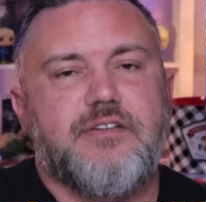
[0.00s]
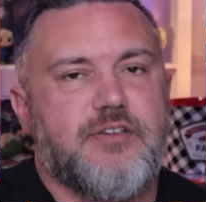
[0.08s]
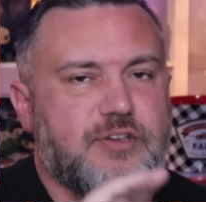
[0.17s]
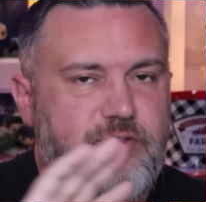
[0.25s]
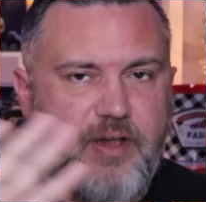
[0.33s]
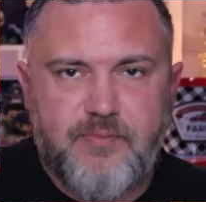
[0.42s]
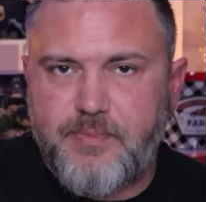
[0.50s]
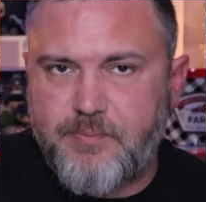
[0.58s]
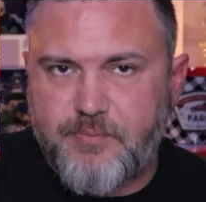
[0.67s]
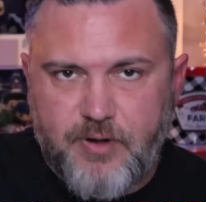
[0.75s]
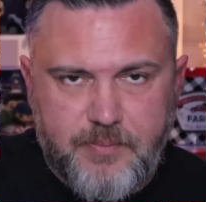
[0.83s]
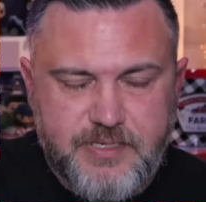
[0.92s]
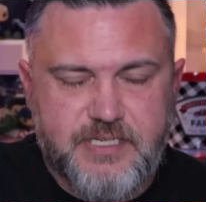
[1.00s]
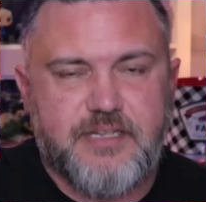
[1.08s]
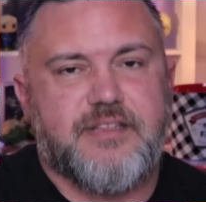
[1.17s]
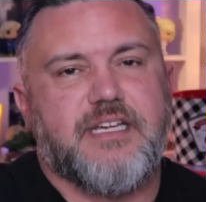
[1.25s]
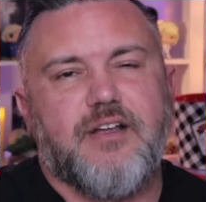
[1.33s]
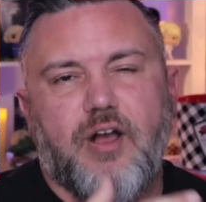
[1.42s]
You haven't been promised
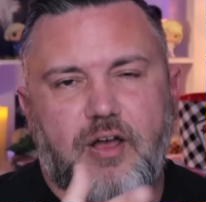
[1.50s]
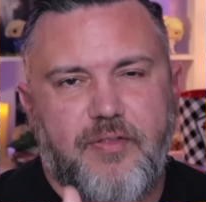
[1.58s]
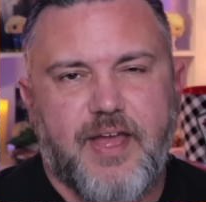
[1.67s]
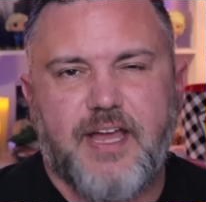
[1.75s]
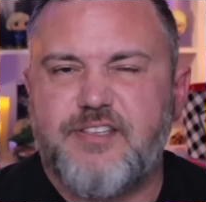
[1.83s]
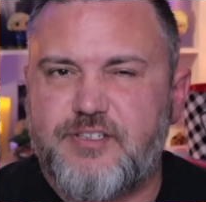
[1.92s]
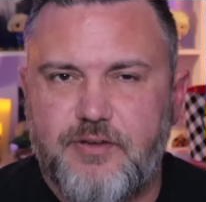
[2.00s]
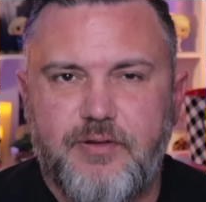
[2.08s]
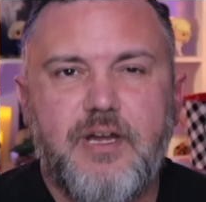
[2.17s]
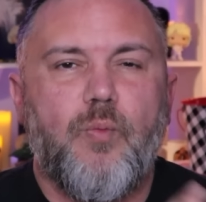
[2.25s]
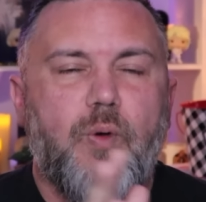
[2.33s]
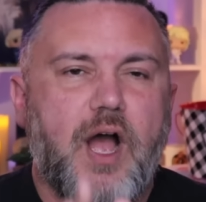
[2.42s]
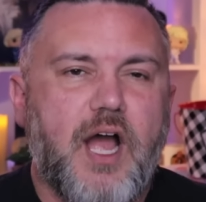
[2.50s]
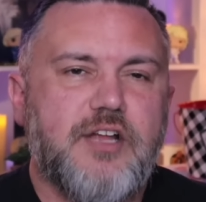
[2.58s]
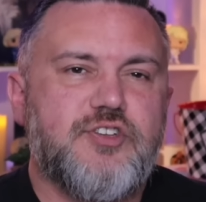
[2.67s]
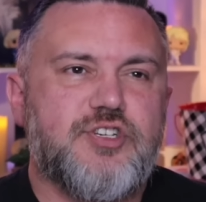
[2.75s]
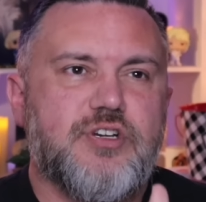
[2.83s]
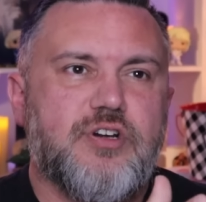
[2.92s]
anything, all that. So
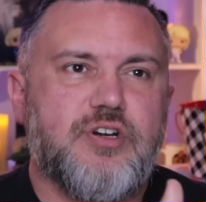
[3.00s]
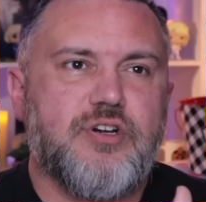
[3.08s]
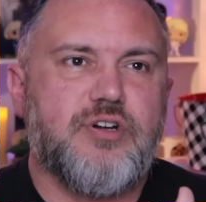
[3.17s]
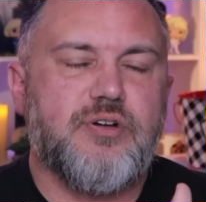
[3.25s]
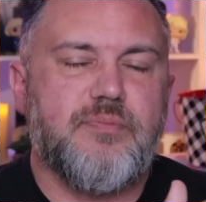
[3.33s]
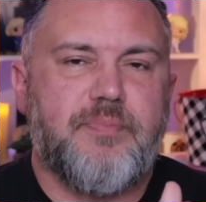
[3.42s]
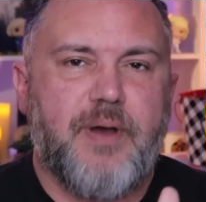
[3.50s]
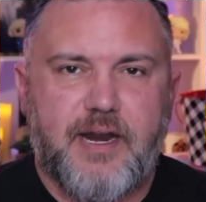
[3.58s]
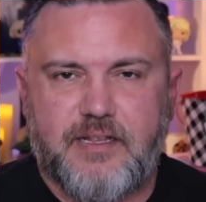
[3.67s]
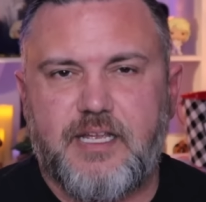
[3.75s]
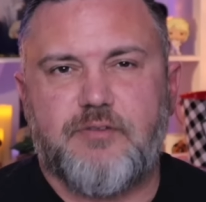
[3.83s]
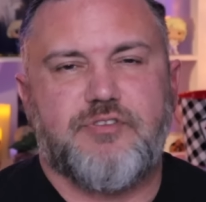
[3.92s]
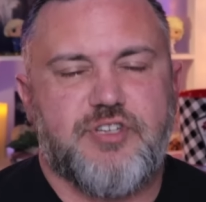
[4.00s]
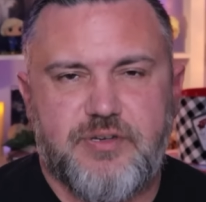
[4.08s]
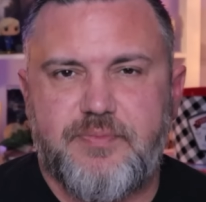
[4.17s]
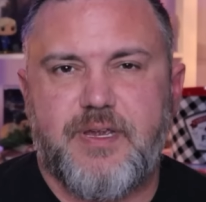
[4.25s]
watch her body language and